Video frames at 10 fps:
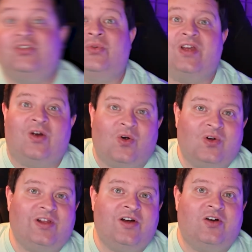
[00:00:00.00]
the
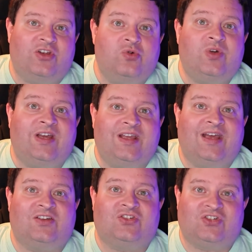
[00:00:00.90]
earlier you can
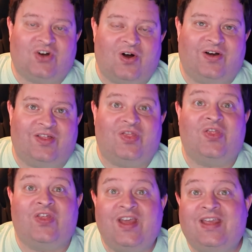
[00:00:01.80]
get started
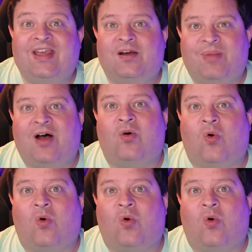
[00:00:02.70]
thinking about